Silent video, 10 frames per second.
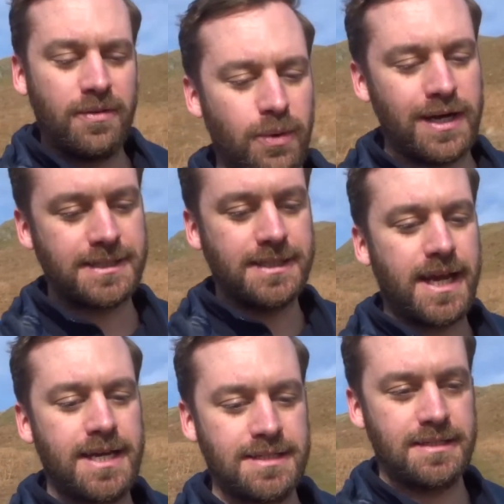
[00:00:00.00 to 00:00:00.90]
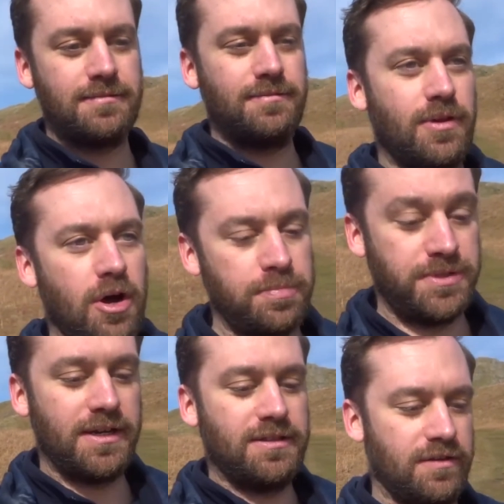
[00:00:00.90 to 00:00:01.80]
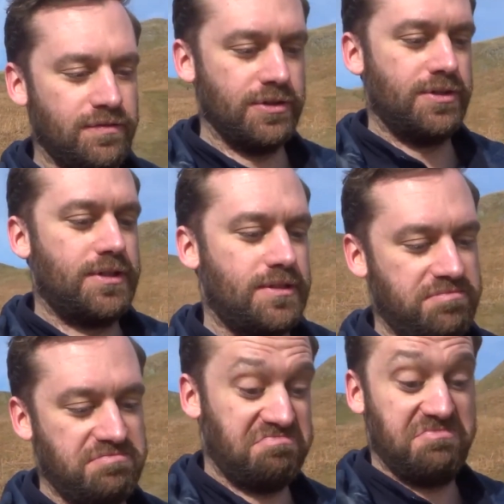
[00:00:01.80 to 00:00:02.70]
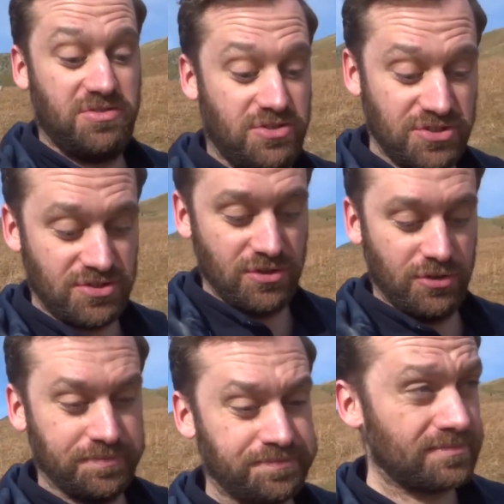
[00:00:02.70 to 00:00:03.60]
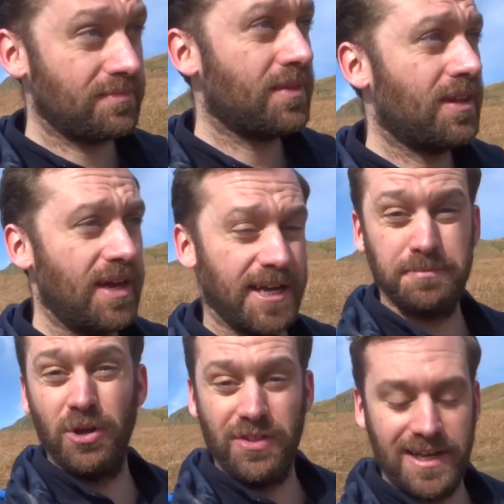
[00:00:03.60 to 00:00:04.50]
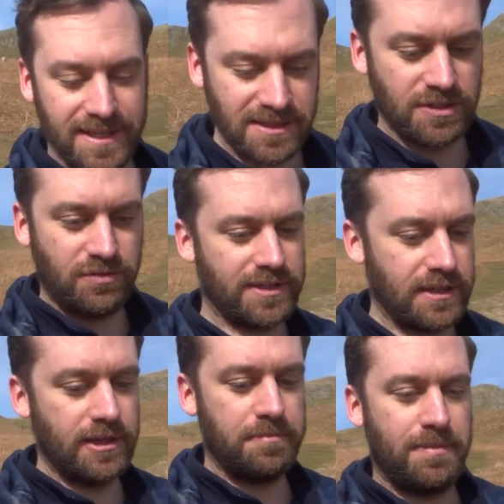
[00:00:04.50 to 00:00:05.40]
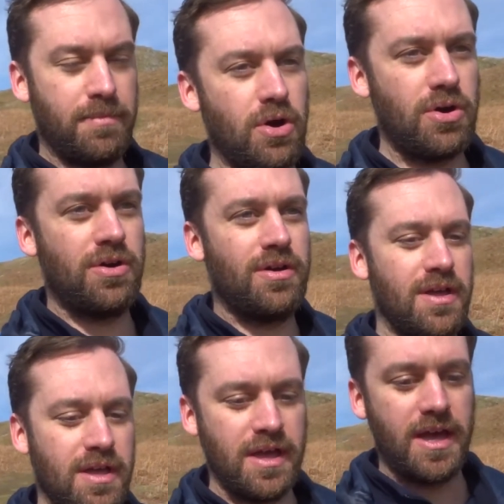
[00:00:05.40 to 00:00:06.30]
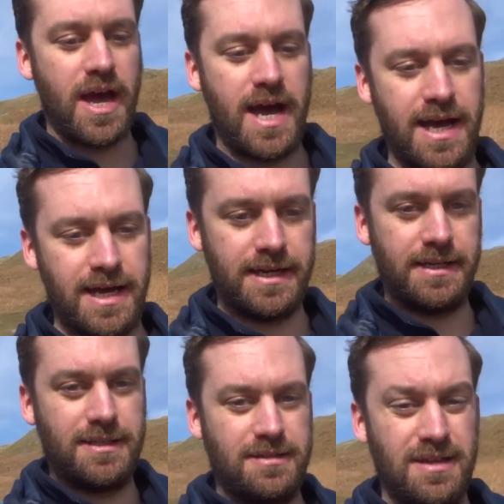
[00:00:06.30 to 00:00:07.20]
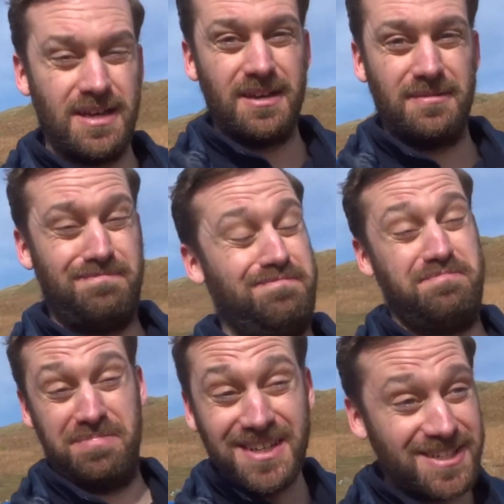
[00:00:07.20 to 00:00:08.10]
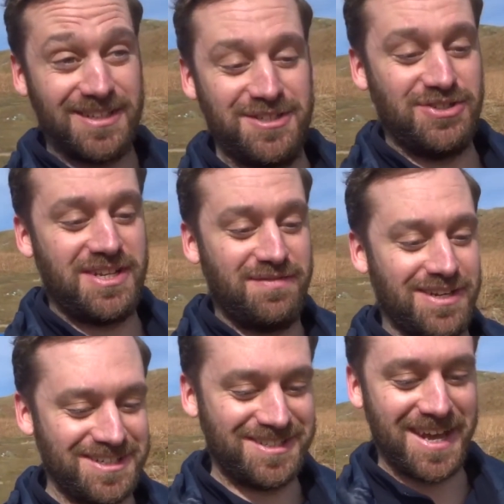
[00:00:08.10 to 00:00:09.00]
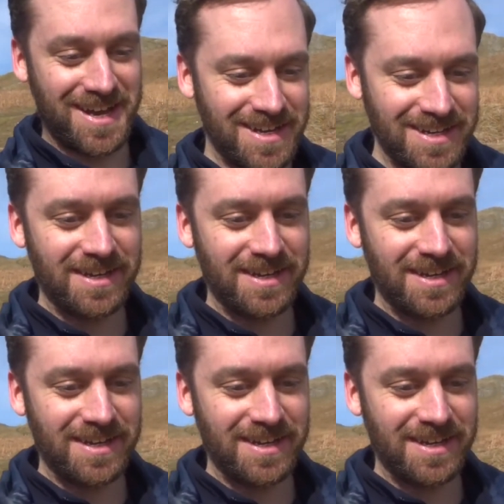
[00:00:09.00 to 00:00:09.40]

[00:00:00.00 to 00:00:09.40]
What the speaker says: Well, today's objective was just to explore the Lake District a little bit more and basically just have a nice day,